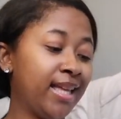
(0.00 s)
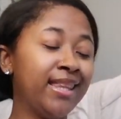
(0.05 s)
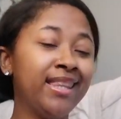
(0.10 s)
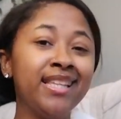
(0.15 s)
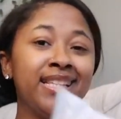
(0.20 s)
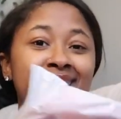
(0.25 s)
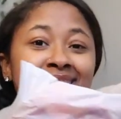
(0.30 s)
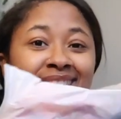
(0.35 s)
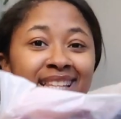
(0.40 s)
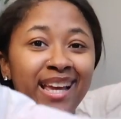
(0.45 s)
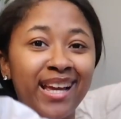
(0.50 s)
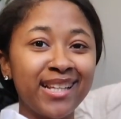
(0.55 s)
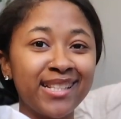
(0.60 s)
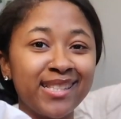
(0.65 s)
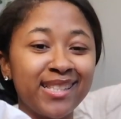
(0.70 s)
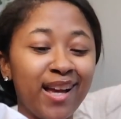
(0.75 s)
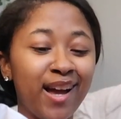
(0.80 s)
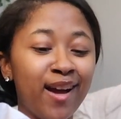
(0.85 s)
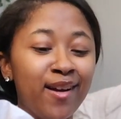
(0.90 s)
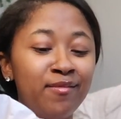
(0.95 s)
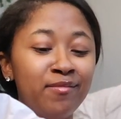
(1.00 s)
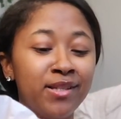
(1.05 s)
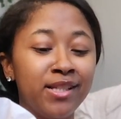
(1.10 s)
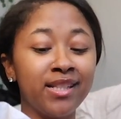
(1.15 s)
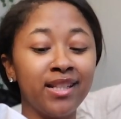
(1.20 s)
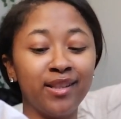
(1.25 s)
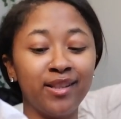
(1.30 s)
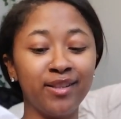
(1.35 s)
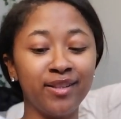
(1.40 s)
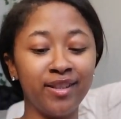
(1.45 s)
This next top is
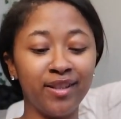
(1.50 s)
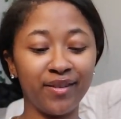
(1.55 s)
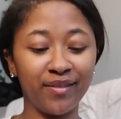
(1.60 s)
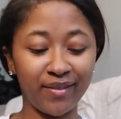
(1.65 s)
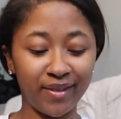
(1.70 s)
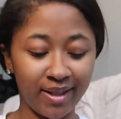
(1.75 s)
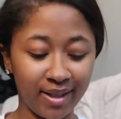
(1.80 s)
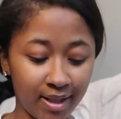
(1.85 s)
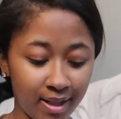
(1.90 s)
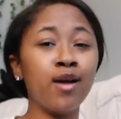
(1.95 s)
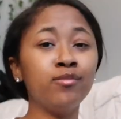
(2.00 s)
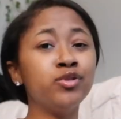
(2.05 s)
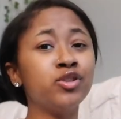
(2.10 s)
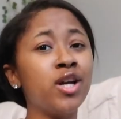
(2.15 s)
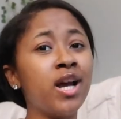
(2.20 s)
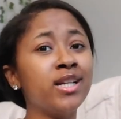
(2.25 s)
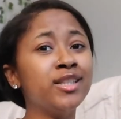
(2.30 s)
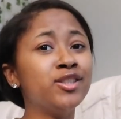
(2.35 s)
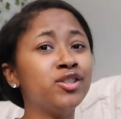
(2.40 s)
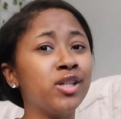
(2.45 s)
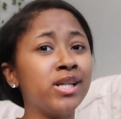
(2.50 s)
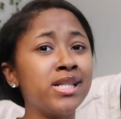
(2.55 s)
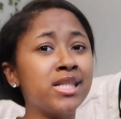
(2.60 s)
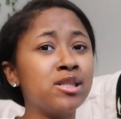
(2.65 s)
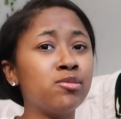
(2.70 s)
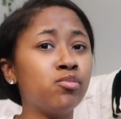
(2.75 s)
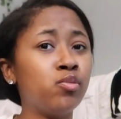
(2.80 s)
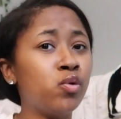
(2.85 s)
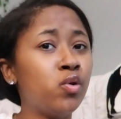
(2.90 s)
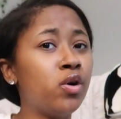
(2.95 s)
a little different. I'm trying to dress
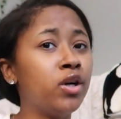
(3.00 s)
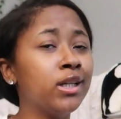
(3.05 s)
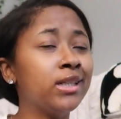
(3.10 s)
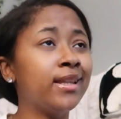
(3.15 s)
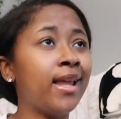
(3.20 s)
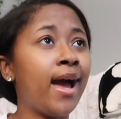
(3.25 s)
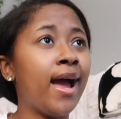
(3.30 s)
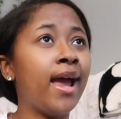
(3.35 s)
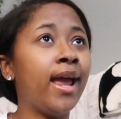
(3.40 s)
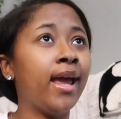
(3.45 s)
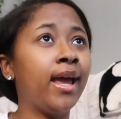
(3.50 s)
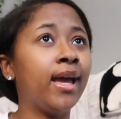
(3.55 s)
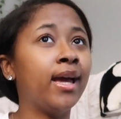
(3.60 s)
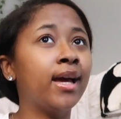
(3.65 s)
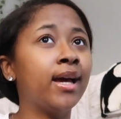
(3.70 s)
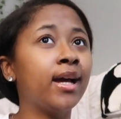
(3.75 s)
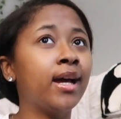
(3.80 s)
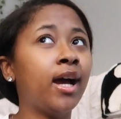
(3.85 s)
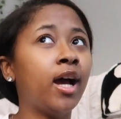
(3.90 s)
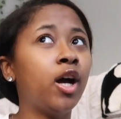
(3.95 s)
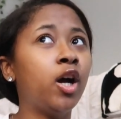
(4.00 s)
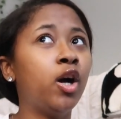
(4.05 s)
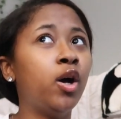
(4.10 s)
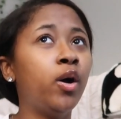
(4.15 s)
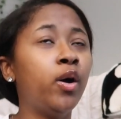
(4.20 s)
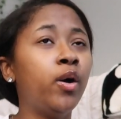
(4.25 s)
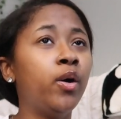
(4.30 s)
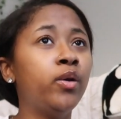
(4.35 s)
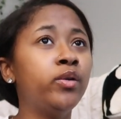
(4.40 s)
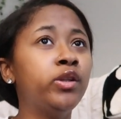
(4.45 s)
more like
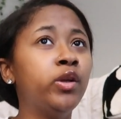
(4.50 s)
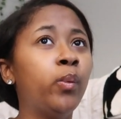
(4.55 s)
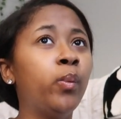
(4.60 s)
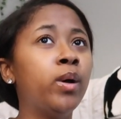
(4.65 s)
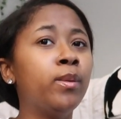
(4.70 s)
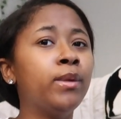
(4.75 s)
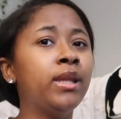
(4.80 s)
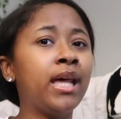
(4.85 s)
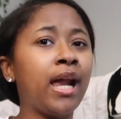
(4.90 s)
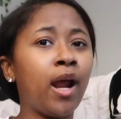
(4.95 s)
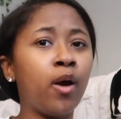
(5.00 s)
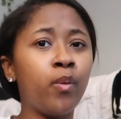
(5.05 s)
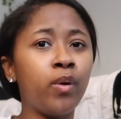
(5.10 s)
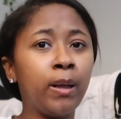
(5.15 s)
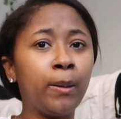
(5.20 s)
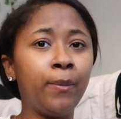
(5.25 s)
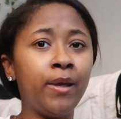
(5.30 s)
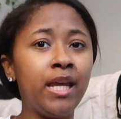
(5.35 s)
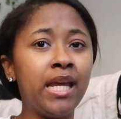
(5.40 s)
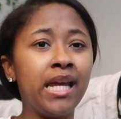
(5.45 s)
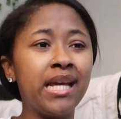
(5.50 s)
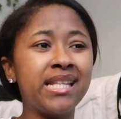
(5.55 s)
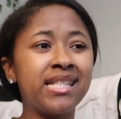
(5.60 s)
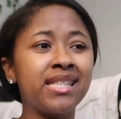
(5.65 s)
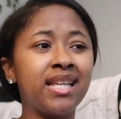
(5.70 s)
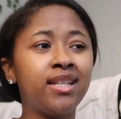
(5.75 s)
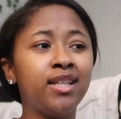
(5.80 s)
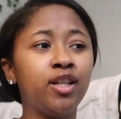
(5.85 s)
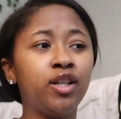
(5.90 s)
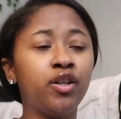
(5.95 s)
the woman that I want to be
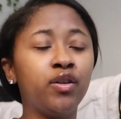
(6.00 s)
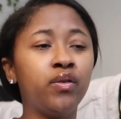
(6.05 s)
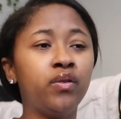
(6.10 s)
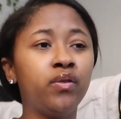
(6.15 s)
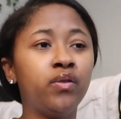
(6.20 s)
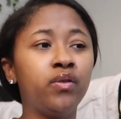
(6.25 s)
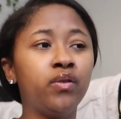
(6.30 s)
instead of